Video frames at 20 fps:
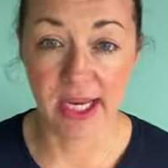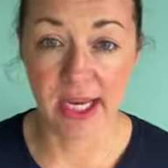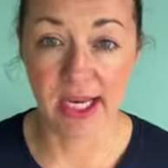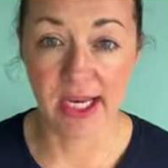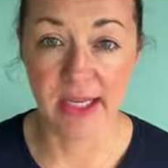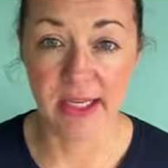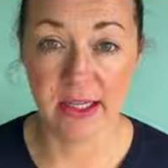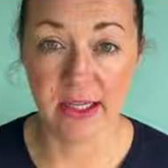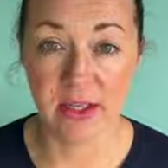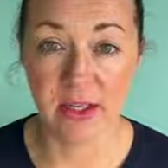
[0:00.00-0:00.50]

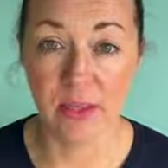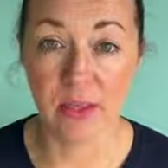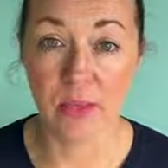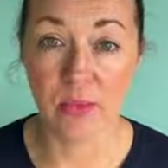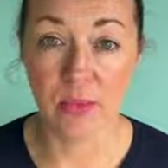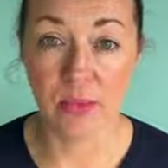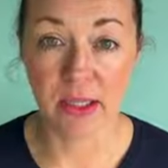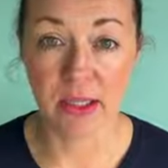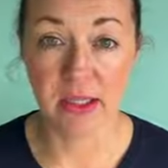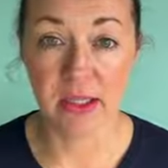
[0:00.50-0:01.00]
in
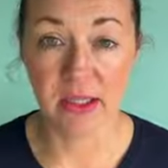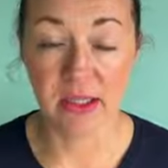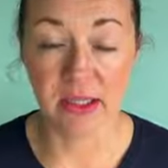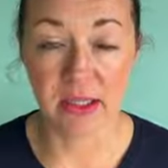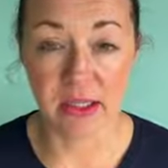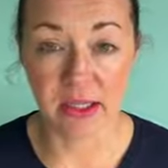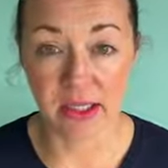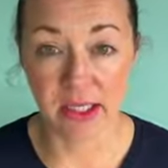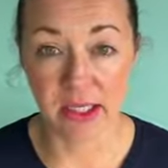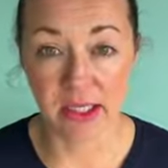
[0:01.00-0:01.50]
the weekly
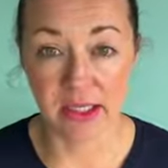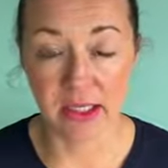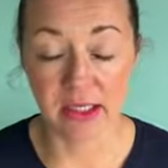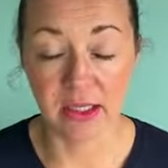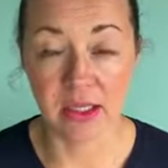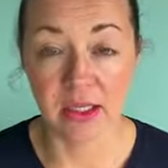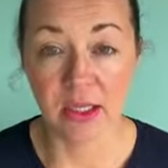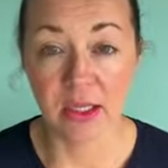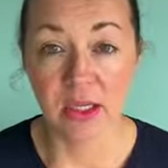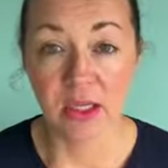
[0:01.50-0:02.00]
clean.